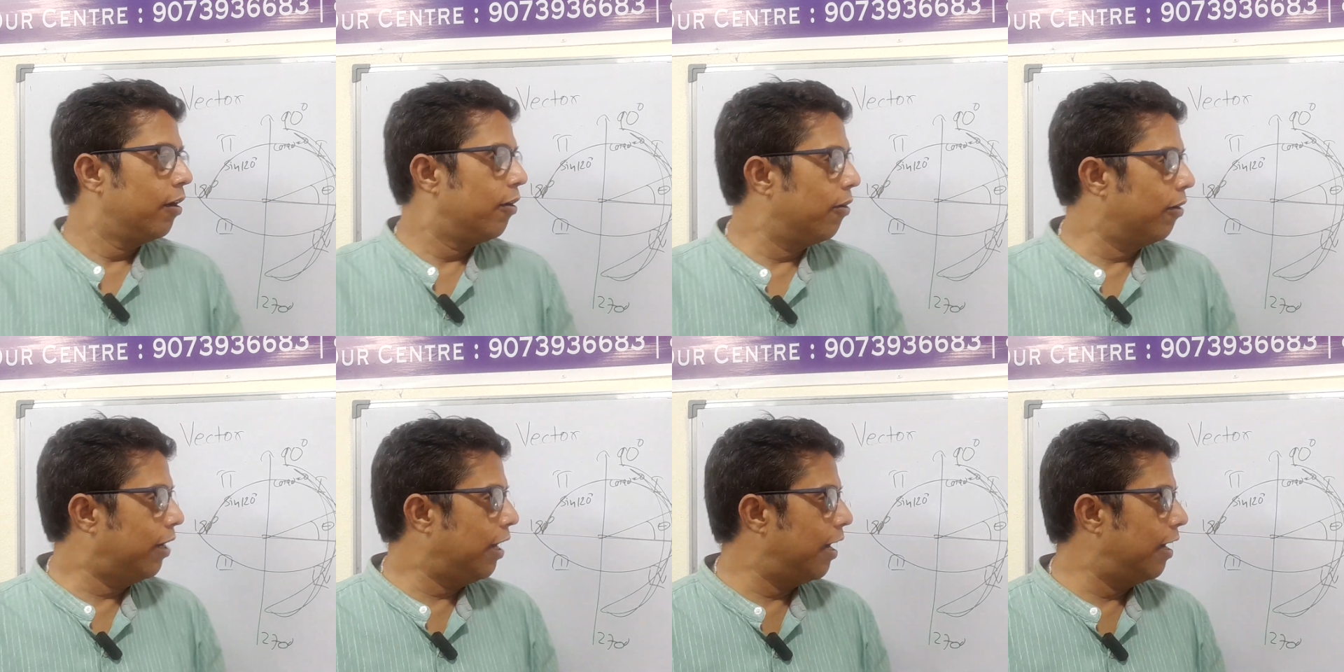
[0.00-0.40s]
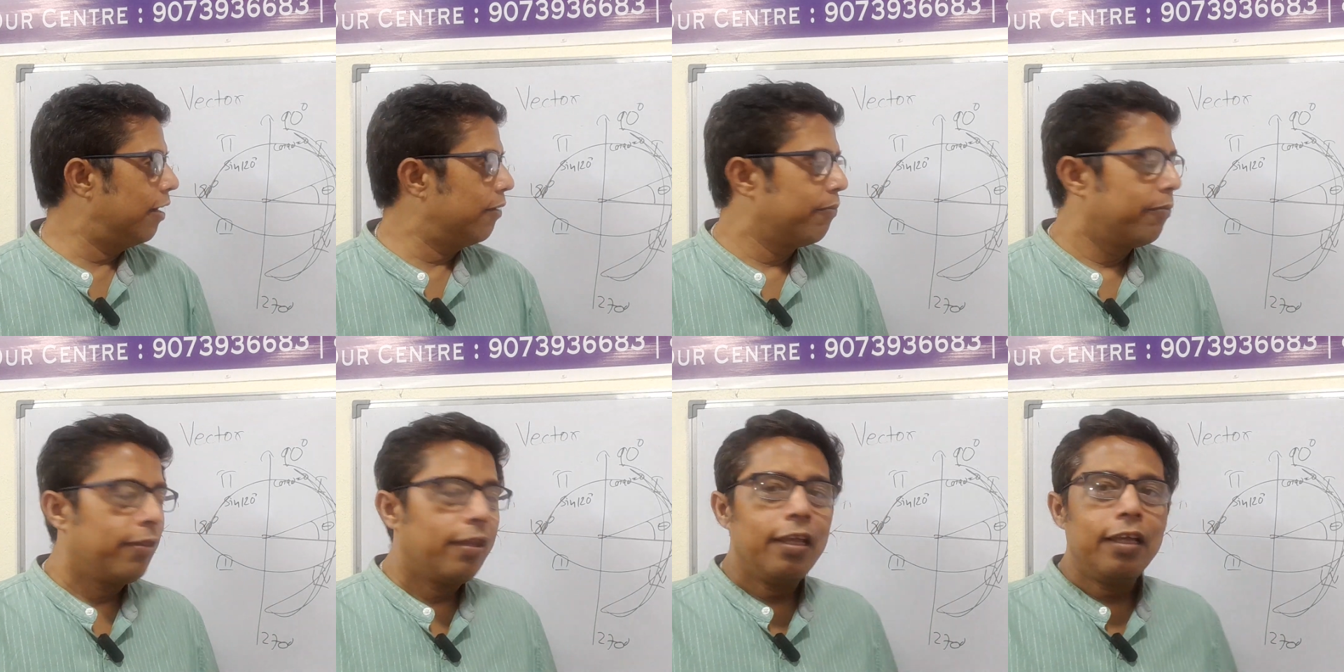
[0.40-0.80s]

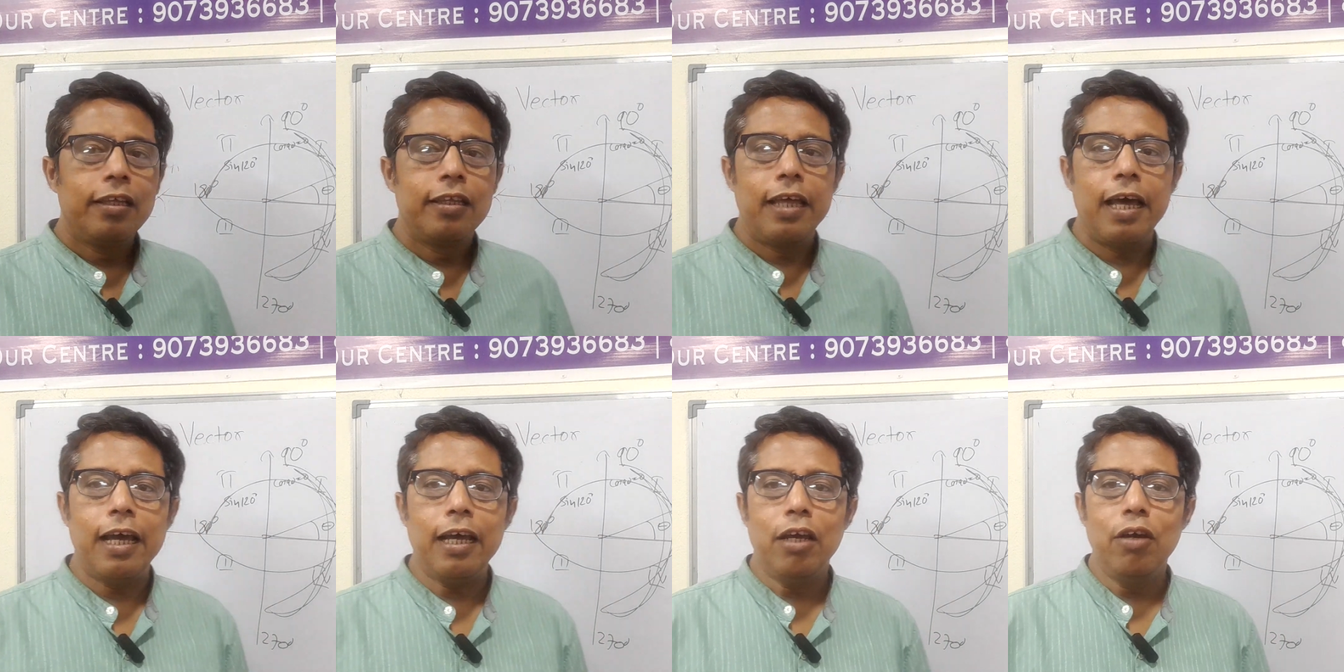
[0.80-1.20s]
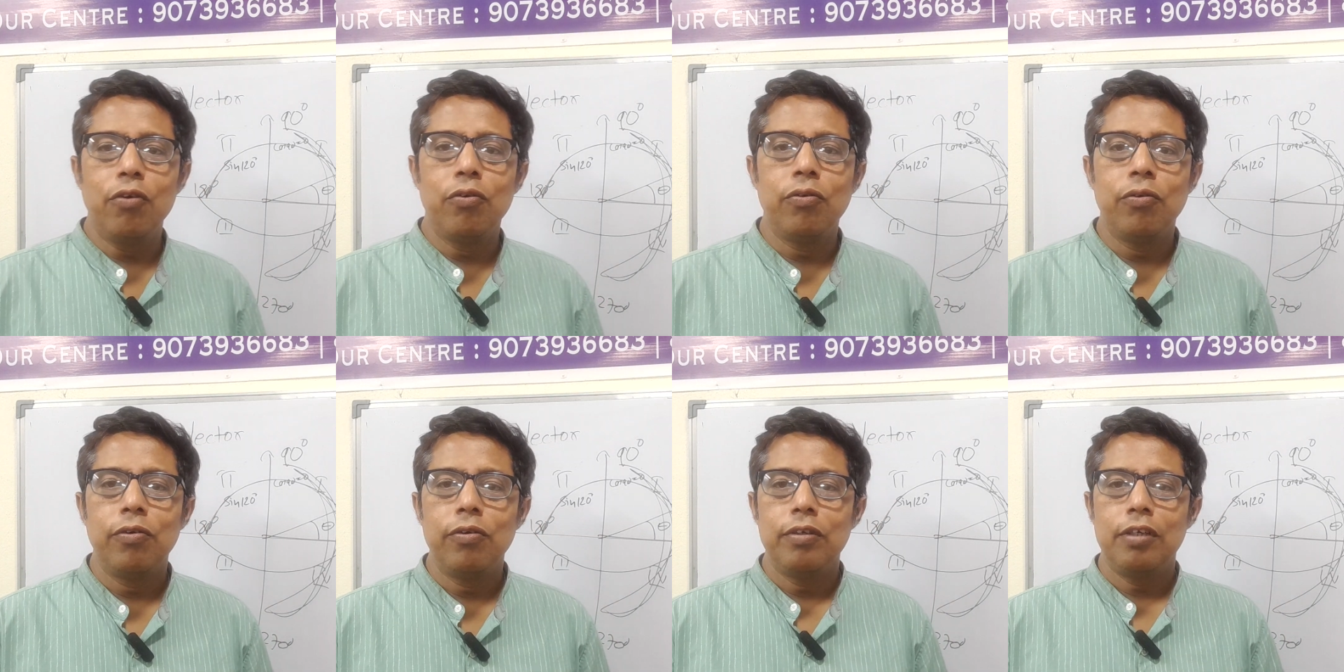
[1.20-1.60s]
Okay, thank
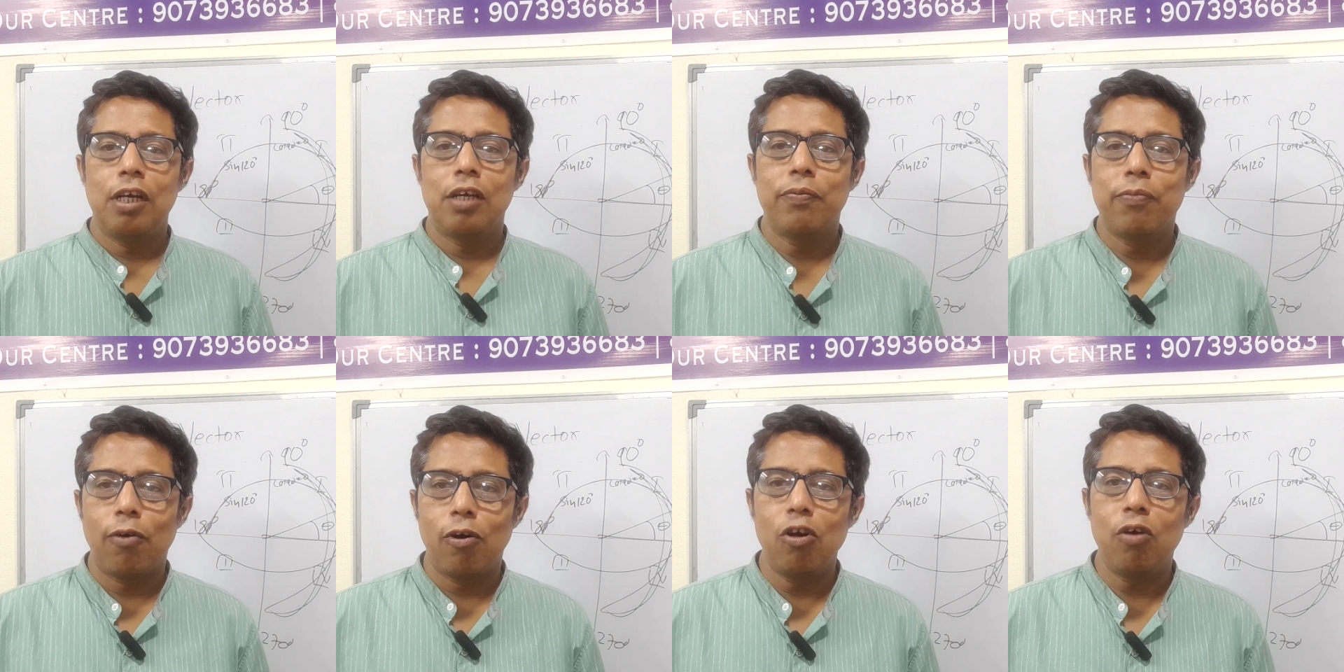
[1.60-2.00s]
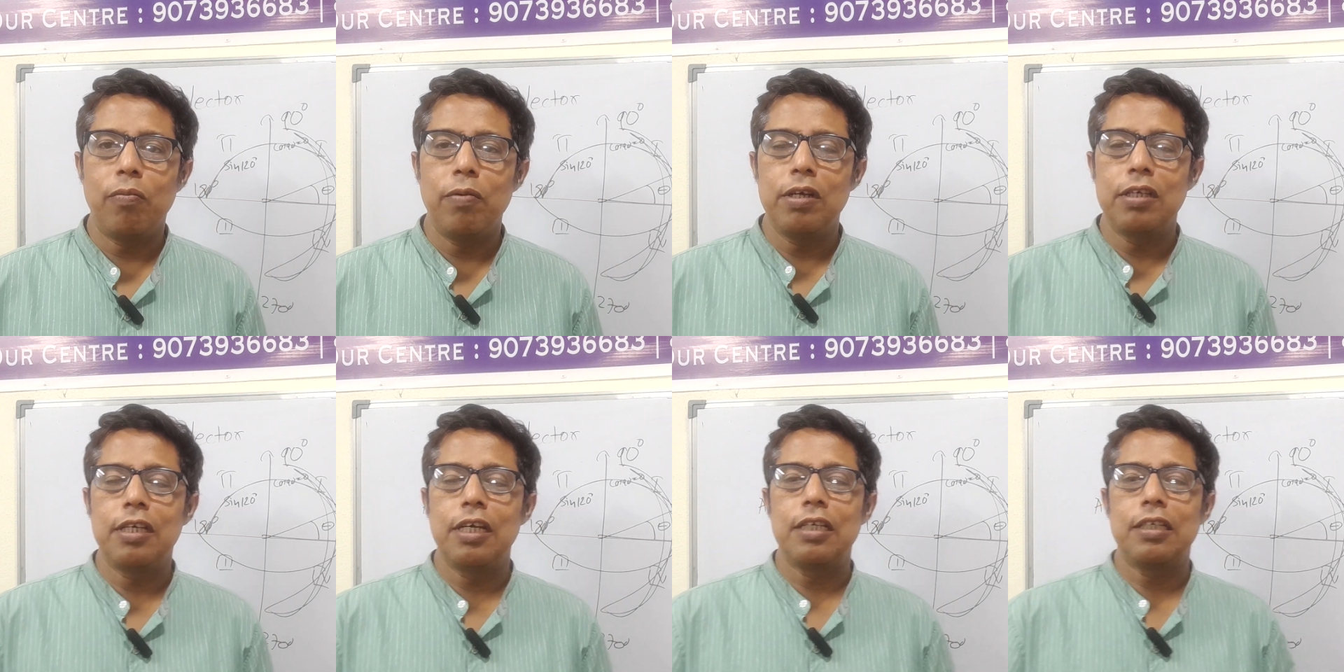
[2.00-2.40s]
you. Just follow
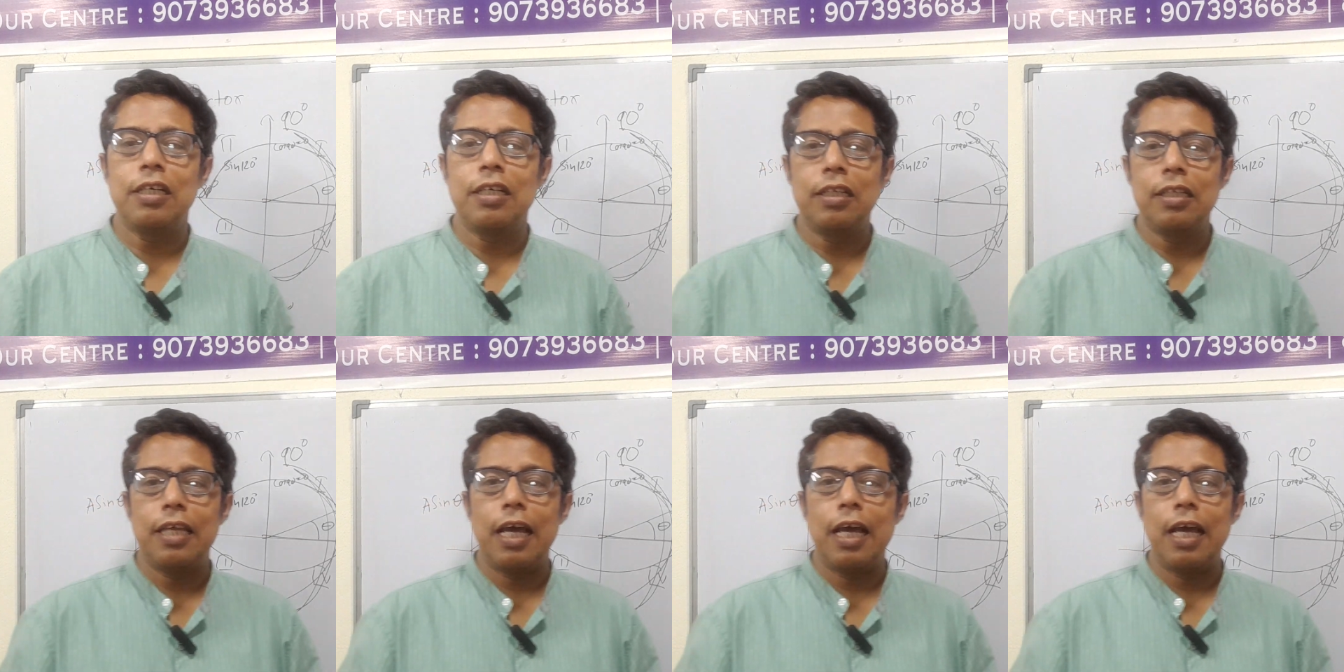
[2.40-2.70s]
my session.